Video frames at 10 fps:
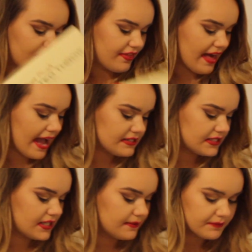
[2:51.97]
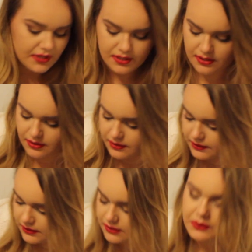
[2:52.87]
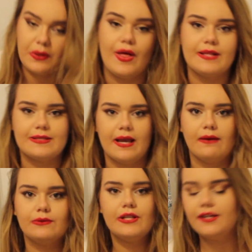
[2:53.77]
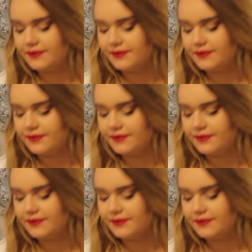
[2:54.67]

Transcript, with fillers: that. Oh, that sound.